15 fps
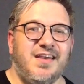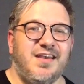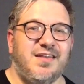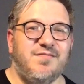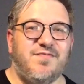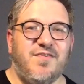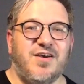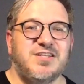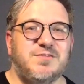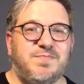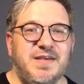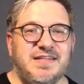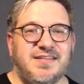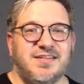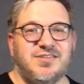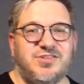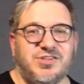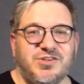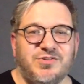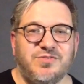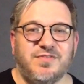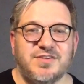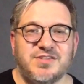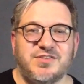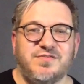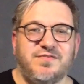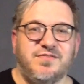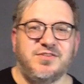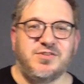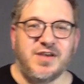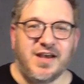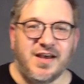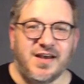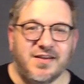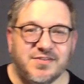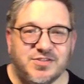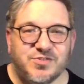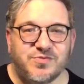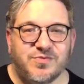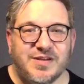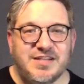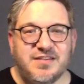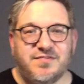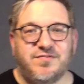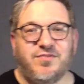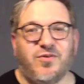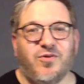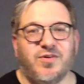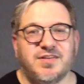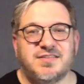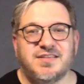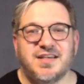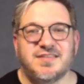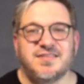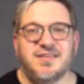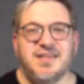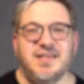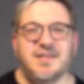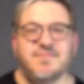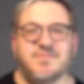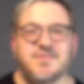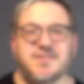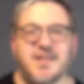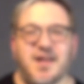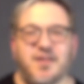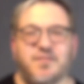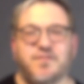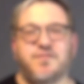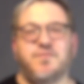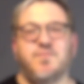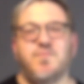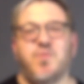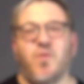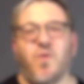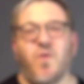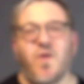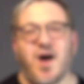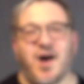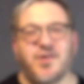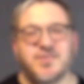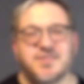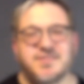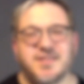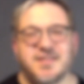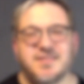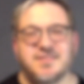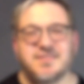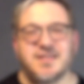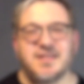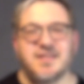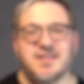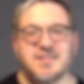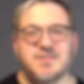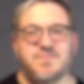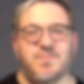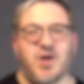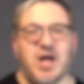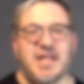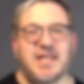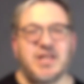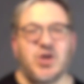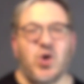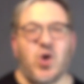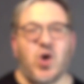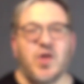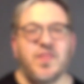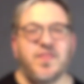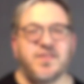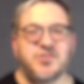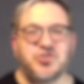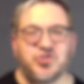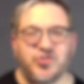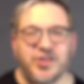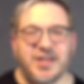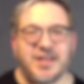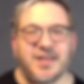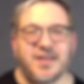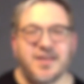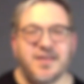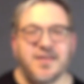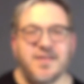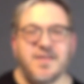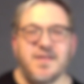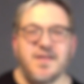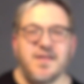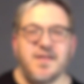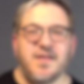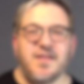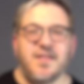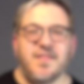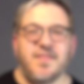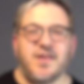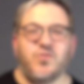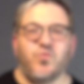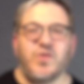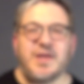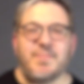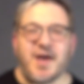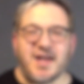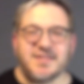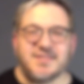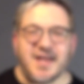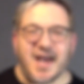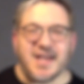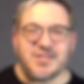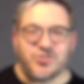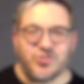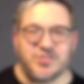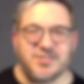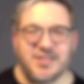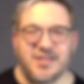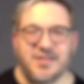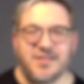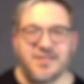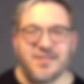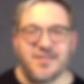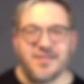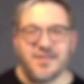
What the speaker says: In 1 Peter 2, verse 24, it says, "He himself bore our sins in his body on the tree that we might die to sin